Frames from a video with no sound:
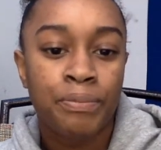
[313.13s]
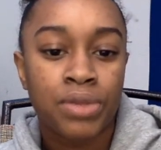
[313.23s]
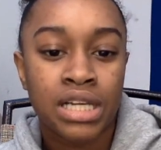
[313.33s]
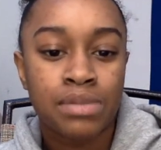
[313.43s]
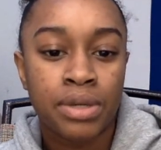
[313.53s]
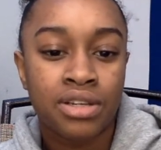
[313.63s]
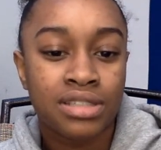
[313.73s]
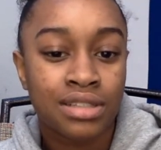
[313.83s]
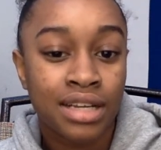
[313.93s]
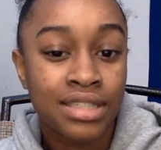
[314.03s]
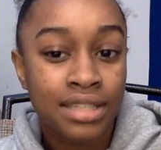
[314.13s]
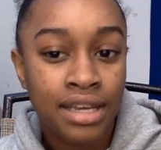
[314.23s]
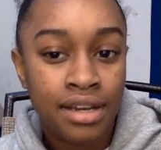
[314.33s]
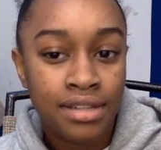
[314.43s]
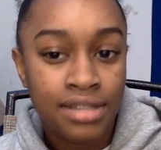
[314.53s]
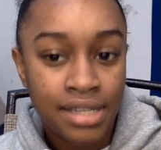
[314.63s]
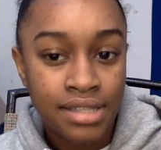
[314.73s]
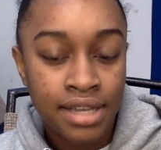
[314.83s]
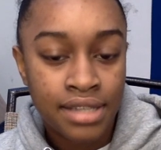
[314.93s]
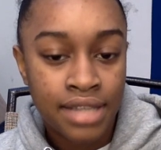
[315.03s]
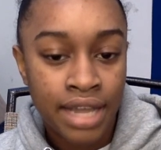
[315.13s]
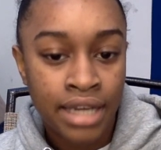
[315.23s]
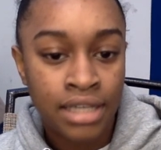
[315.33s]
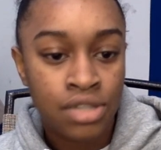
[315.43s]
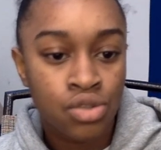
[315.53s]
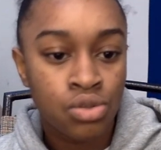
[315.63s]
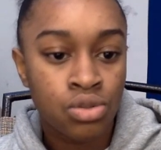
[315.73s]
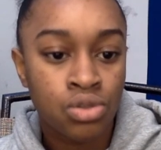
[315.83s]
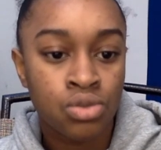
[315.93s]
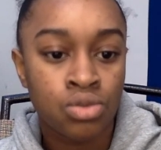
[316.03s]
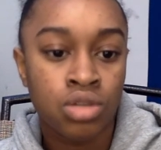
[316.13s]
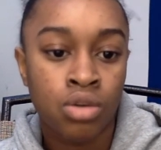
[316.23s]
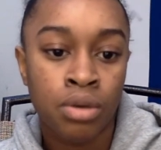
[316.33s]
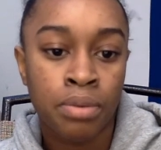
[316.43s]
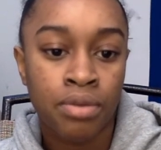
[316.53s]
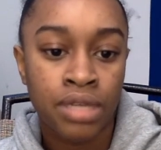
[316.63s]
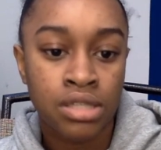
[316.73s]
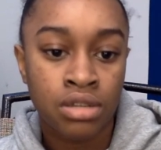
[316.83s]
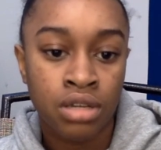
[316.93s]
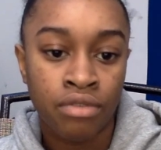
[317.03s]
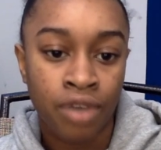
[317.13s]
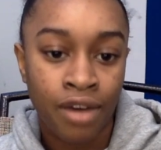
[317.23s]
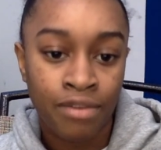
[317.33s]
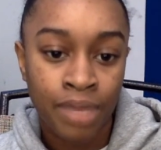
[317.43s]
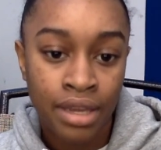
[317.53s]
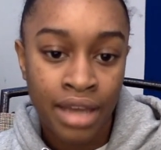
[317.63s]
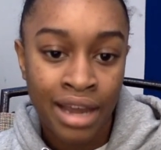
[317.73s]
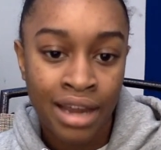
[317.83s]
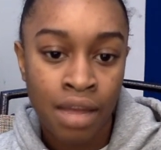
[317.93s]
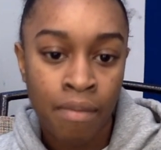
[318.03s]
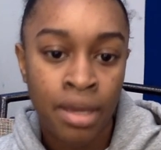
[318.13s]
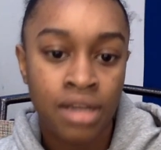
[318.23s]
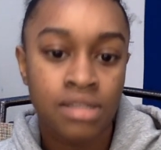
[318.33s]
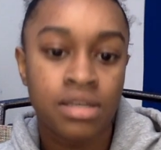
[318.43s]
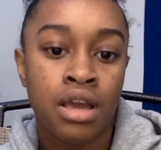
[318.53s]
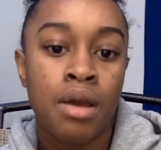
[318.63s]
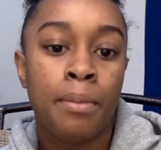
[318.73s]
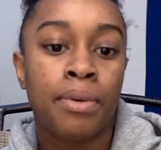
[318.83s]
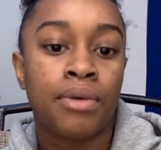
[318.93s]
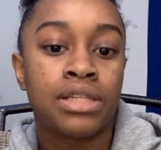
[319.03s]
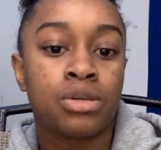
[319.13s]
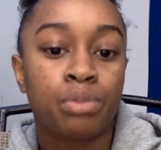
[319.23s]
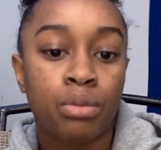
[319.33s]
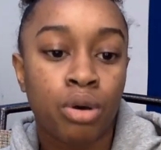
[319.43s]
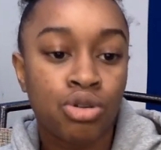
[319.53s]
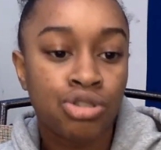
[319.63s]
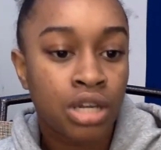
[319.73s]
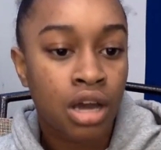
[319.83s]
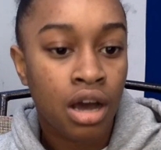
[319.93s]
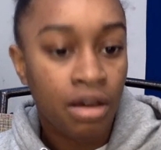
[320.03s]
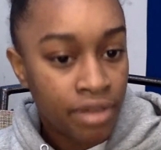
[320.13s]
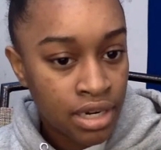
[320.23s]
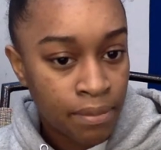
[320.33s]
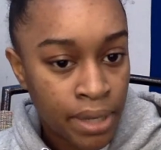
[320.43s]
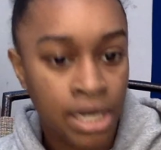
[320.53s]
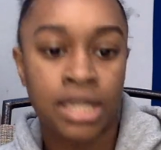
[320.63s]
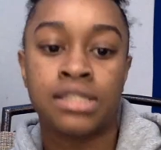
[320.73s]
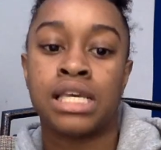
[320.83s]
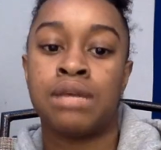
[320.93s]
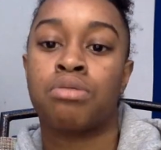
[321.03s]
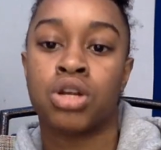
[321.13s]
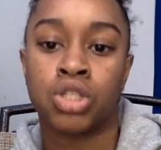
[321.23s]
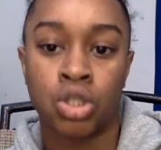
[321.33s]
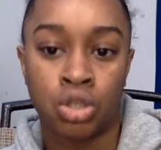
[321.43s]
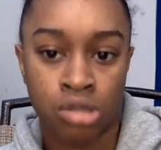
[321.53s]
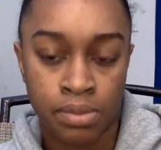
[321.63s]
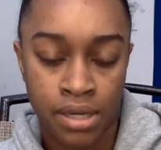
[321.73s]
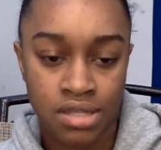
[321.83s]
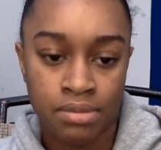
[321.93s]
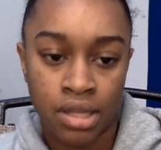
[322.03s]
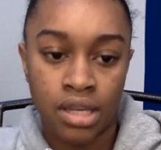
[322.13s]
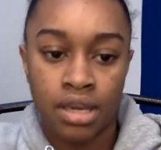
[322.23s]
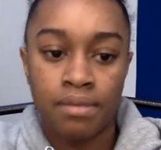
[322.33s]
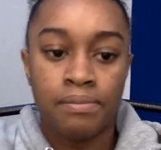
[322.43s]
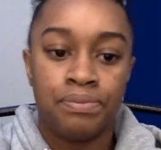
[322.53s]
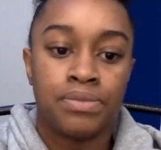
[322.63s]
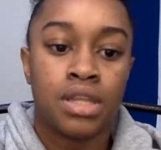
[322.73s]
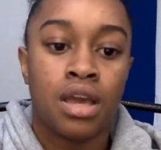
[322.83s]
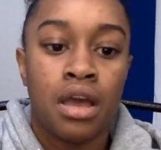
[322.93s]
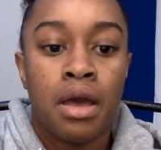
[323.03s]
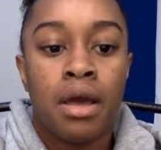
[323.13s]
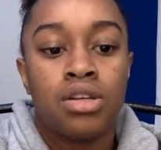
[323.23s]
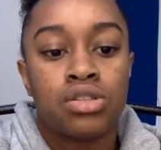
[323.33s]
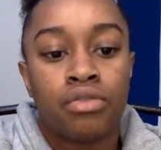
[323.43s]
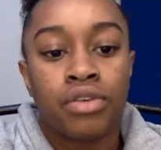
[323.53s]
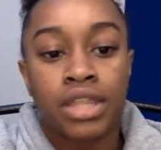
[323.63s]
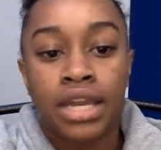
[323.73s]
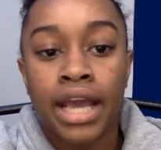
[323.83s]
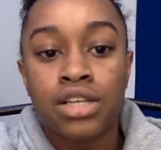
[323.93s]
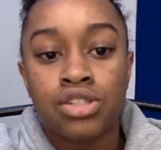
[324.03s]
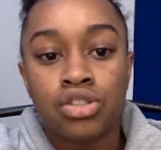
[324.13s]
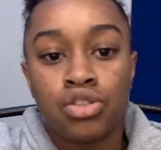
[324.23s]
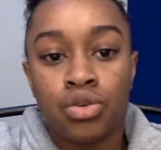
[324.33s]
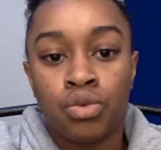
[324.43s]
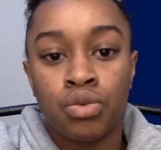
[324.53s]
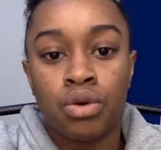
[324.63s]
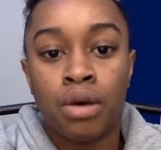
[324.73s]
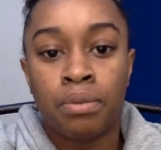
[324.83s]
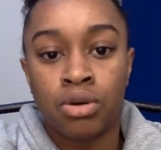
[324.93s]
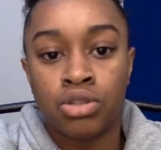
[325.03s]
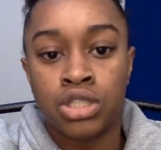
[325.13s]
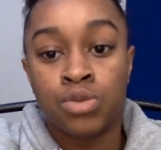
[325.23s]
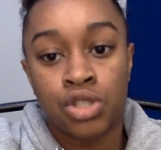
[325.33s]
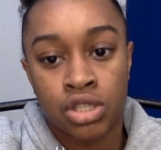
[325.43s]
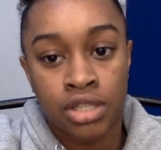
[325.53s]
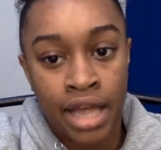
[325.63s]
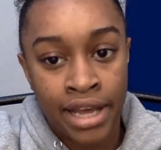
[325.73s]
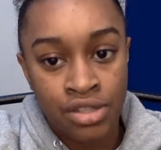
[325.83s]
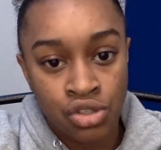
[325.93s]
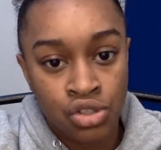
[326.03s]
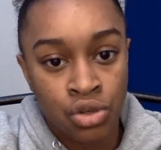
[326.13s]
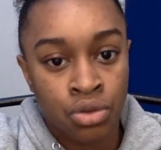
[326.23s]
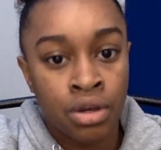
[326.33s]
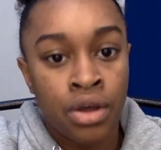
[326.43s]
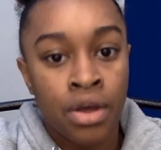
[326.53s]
experienced less test anxiety due to lower parental involvement in academics, parental promotion of independence, and personal responsibility. So for the next two approaches, which are the last two,